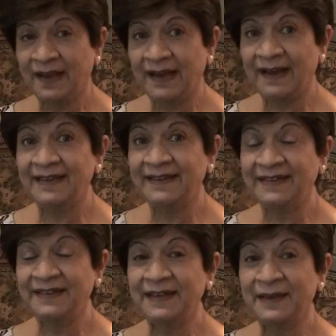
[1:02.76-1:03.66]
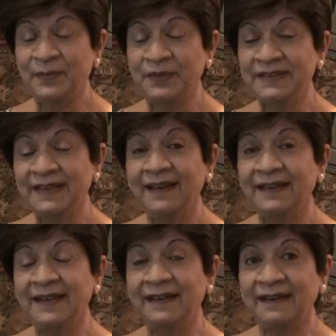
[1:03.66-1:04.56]
I
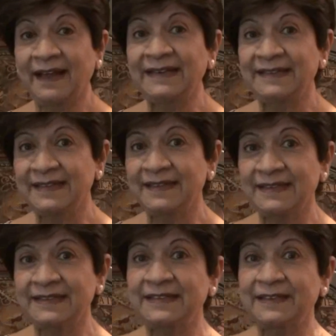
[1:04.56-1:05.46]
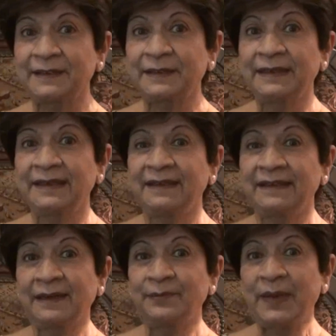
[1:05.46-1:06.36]
appreciate and liked his
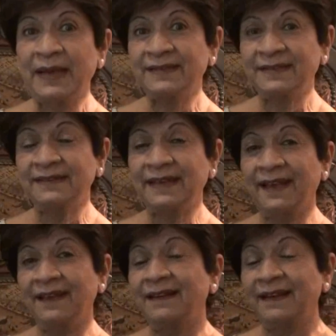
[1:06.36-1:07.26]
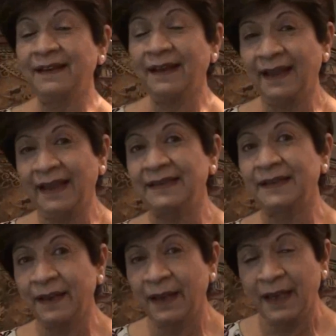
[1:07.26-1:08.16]
compassion, caring,
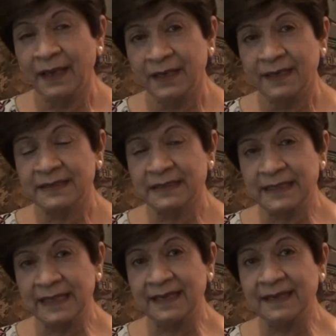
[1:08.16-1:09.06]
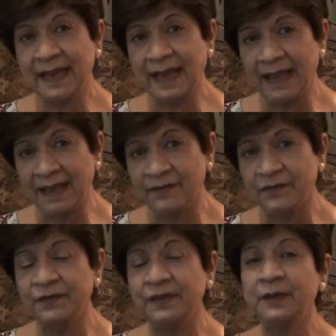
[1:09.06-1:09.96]
and seeing
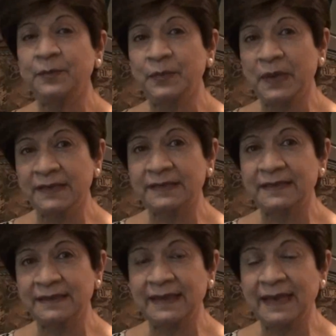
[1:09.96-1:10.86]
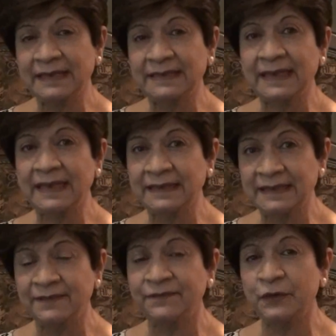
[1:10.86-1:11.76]
every patient as
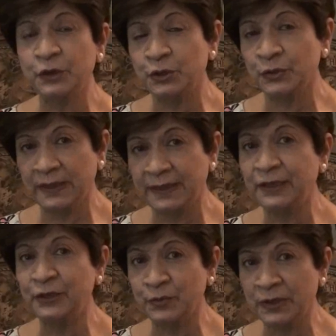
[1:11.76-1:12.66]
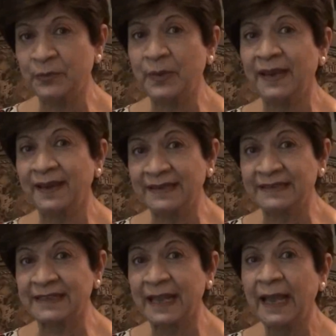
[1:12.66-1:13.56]
individual human
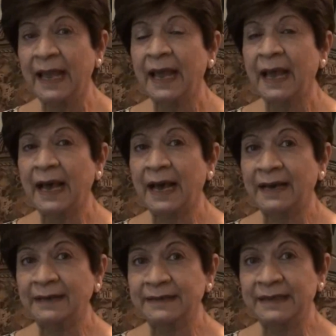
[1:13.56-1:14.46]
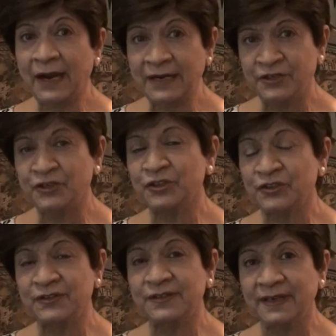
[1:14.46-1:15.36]
beings, not
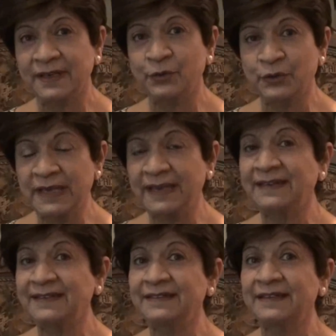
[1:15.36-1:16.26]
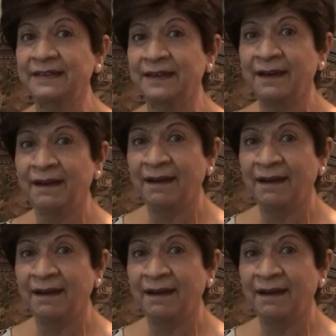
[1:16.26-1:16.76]
just a routine